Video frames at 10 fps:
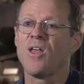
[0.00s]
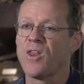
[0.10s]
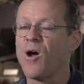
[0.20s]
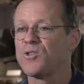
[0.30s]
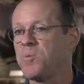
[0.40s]

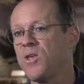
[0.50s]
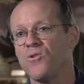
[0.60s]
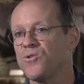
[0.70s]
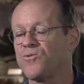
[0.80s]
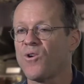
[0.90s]
now it's being
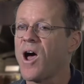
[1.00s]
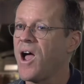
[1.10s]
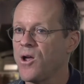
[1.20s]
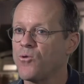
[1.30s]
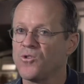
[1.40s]
used for
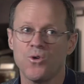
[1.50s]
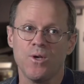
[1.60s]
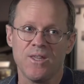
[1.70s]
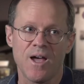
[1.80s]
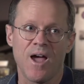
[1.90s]

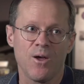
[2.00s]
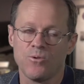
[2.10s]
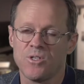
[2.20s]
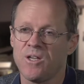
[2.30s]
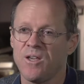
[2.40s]

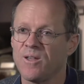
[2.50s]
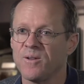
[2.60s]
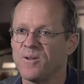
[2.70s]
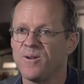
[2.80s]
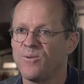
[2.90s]
IoT,
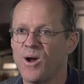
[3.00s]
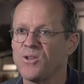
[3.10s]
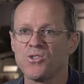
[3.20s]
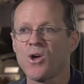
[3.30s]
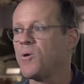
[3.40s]

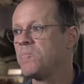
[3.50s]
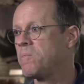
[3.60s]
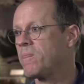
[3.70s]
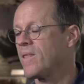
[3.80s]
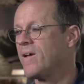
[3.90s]
right? So,
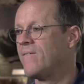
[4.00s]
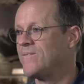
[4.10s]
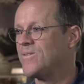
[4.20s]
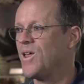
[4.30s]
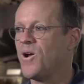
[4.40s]

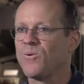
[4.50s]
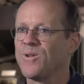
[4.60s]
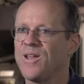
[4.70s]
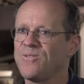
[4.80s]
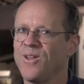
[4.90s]
you know,
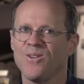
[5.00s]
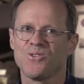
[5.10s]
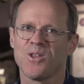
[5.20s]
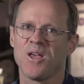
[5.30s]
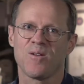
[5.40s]

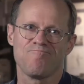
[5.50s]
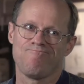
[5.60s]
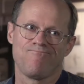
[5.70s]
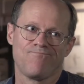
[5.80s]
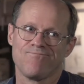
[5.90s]
it's like,
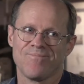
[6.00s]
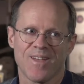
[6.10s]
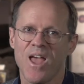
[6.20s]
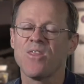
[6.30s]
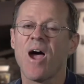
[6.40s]

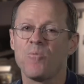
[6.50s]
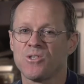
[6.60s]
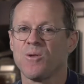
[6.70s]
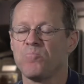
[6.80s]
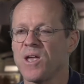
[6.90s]
that
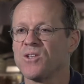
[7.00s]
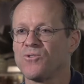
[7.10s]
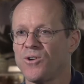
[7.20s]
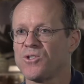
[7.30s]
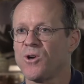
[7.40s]
was the
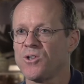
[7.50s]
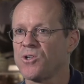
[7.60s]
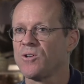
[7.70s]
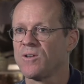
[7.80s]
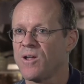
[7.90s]
biggest
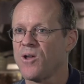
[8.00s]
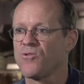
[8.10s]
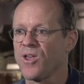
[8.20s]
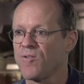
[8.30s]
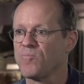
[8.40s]
frustration, I
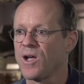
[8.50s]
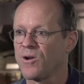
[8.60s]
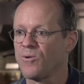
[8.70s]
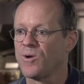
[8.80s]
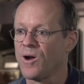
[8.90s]
think, of my
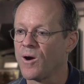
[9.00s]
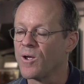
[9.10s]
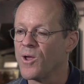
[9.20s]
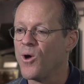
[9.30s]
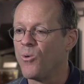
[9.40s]
career,
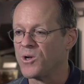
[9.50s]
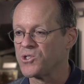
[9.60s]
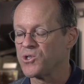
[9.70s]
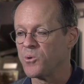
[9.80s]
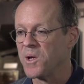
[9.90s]
was
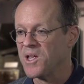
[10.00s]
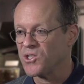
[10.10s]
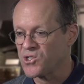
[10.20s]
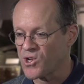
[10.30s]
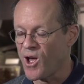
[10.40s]
to
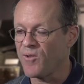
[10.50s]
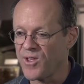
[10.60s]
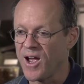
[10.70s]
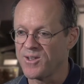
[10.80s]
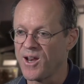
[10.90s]
solve
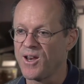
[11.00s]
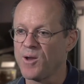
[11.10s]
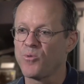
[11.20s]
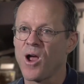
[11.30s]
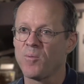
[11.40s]
the identity
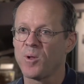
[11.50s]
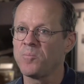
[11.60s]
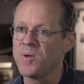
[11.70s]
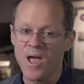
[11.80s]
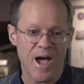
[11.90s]

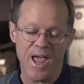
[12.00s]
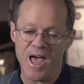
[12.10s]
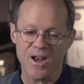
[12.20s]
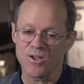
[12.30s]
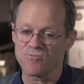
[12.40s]
problem. I
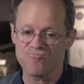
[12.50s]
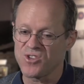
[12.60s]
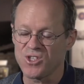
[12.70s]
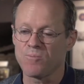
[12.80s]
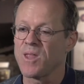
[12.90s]
had a
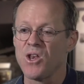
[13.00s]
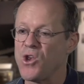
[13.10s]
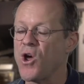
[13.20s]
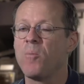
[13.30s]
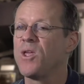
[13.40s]
system that
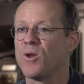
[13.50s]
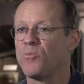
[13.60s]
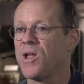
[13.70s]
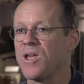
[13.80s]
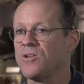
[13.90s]
nobody could
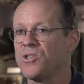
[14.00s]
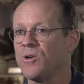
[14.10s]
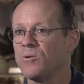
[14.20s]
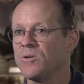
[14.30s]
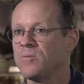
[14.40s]
break into.